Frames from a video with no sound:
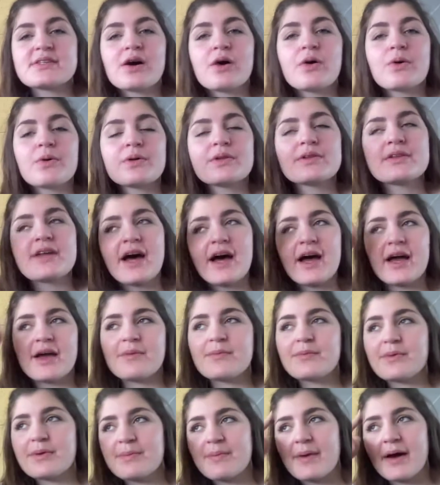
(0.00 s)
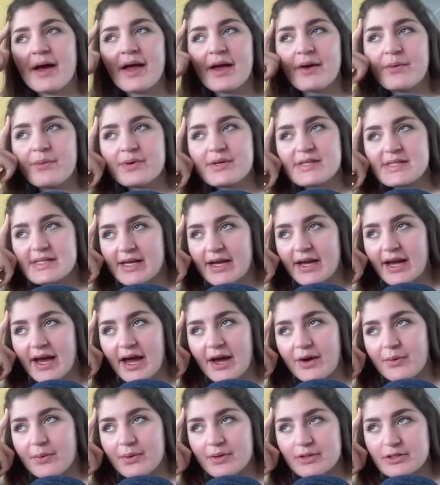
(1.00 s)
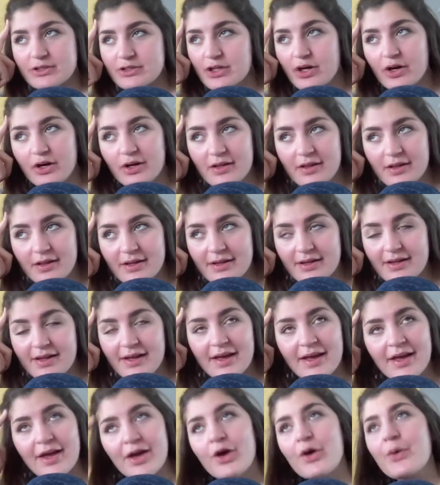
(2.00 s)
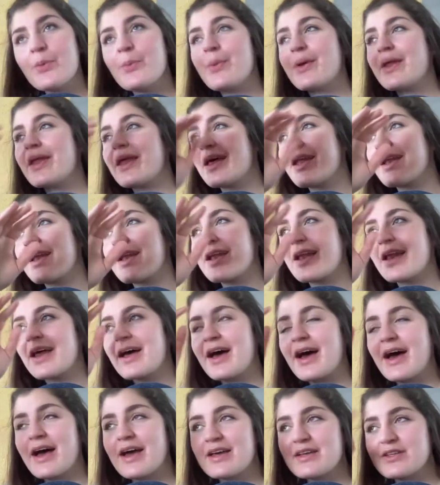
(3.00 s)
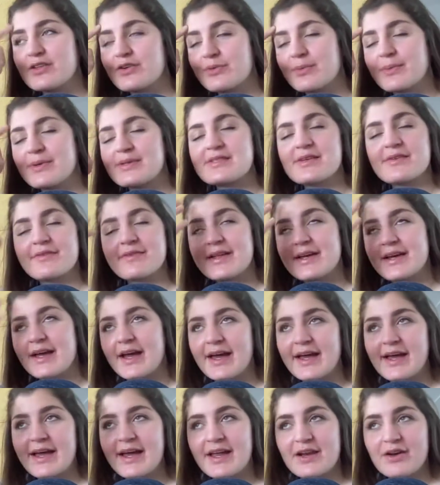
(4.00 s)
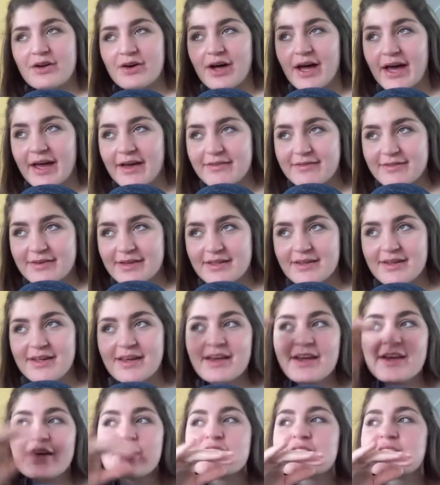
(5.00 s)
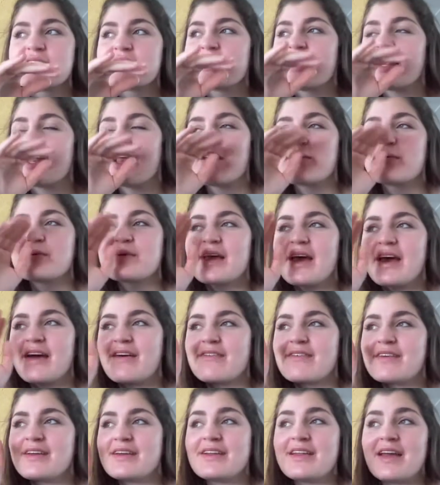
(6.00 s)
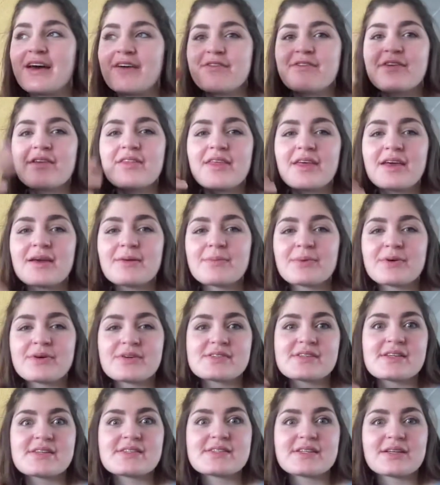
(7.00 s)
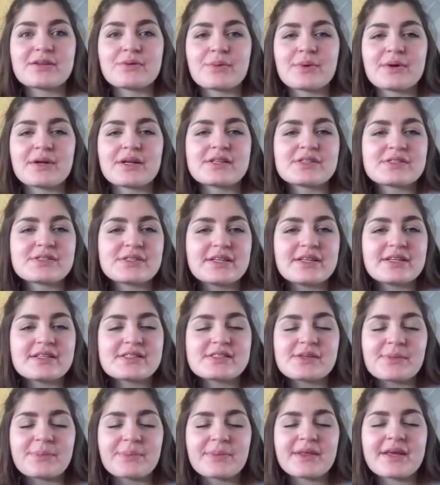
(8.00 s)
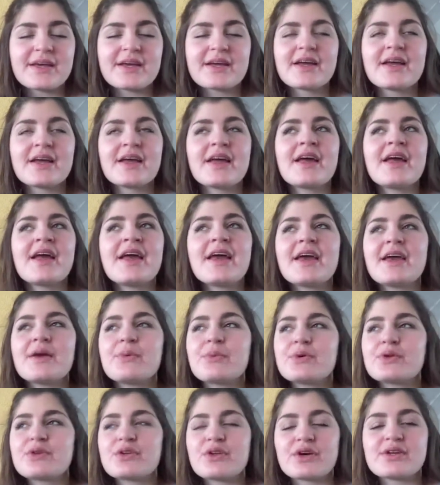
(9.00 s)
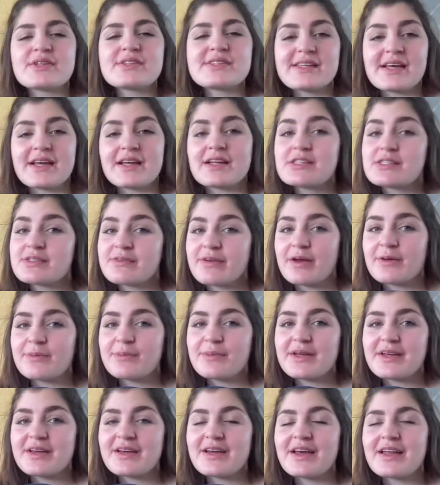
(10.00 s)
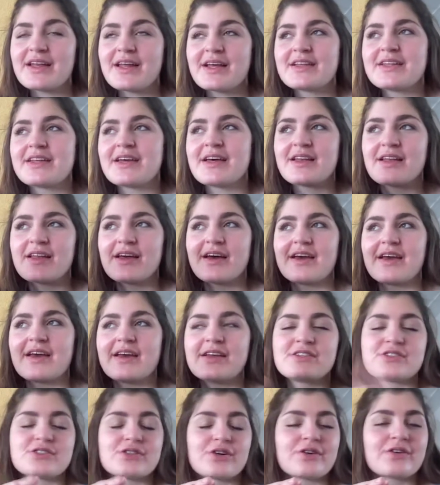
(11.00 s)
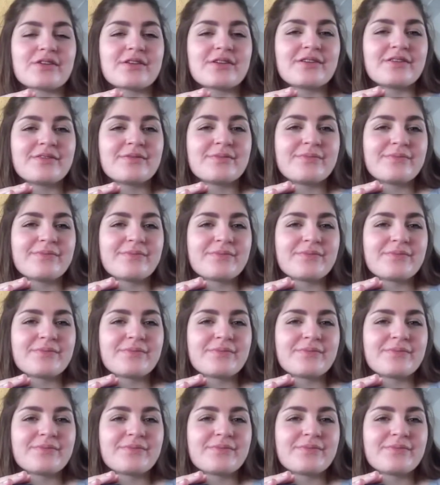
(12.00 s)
the whole time in my head was like, I want chocolate. But then I told myself like, I cannot have it. So then I would eat everything because I still wanted to eat something. It would not satisfy me, and at the end I ate chocolate,